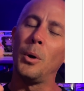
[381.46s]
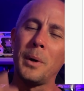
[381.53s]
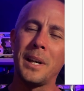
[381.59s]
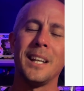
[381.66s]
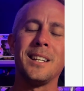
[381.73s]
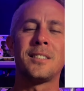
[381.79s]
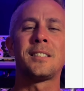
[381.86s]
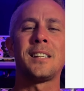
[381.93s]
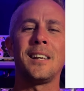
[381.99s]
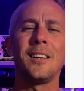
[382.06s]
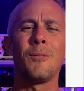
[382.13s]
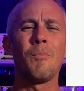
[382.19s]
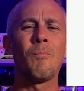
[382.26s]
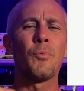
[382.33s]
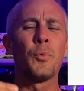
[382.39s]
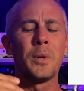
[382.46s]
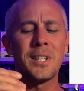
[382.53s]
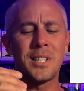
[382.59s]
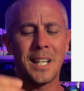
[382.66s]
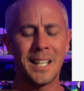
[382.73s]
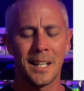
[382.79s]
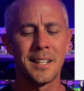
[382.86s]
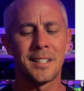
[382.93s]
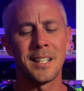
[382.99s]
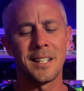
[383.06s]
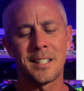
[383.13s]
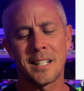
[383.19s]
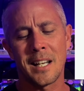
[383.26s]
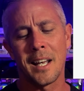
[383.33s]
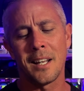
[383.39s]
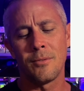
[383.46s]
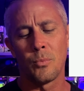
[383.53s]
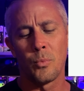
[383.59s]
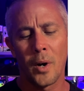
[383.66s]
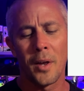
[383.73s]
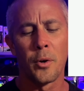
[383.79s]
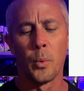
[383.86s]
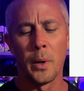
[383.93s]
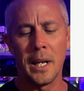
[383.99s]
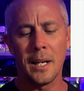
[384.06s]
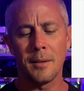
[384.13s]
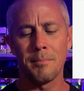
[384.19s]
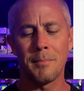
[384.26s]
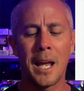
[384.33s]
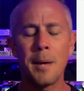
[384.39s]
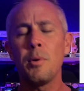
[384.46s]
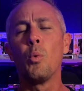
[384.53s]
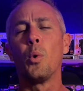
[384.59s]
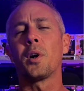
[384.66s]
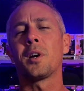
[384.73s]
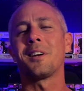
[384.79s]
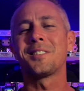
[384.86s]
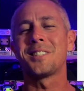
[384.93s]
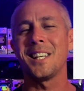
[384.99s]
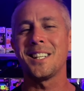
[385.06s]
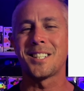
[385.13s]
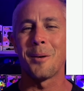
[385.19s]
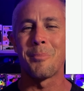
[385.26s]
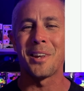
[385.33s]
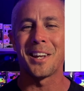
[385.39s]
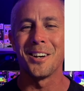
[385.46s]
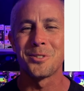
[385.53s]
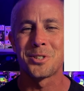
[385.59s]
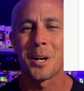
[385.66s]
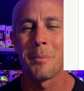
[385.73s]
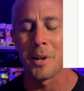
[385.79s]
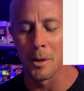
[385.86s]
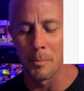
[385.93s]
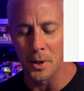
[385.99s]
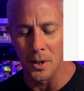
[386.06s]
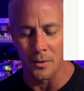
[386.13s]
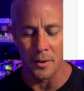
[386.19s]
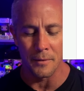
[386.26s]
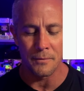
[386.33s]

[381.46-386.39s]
we didn't see it. We seen this instead. Rather weak. Maybe we're going to see something else coming up here in the